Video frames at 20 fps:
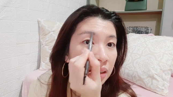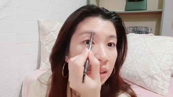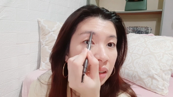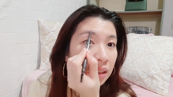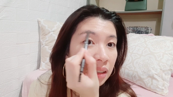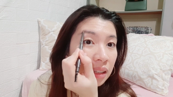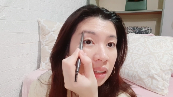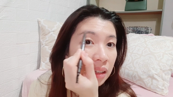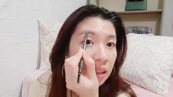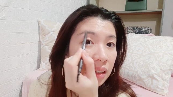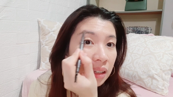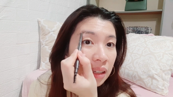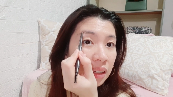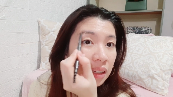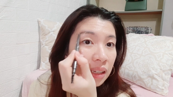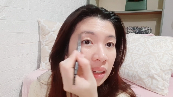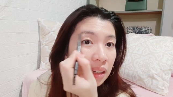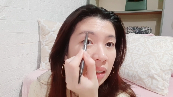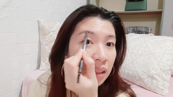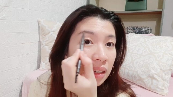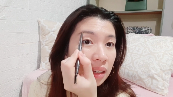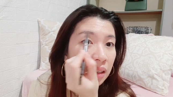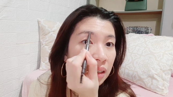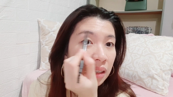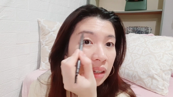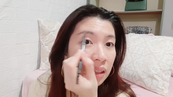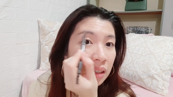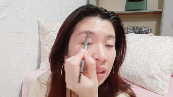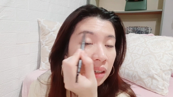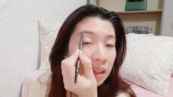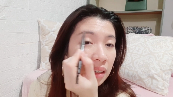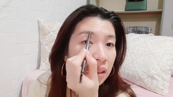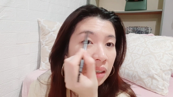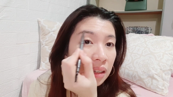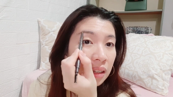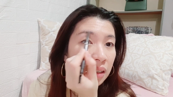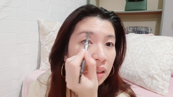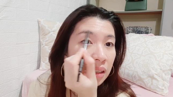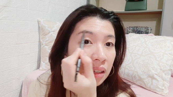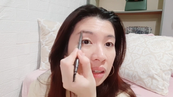
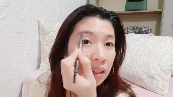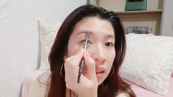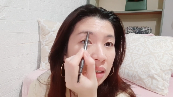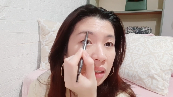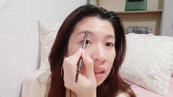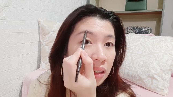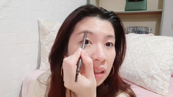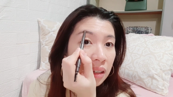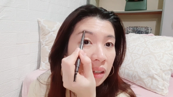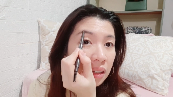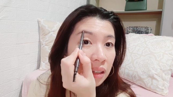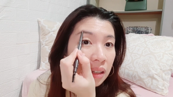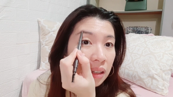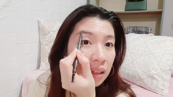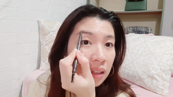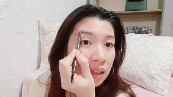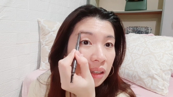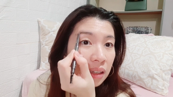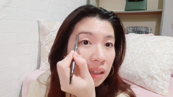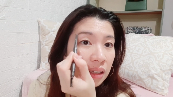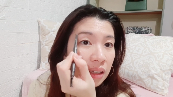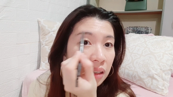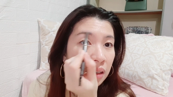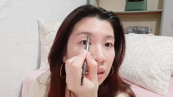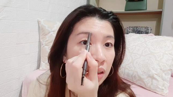No one is speaking in this clip.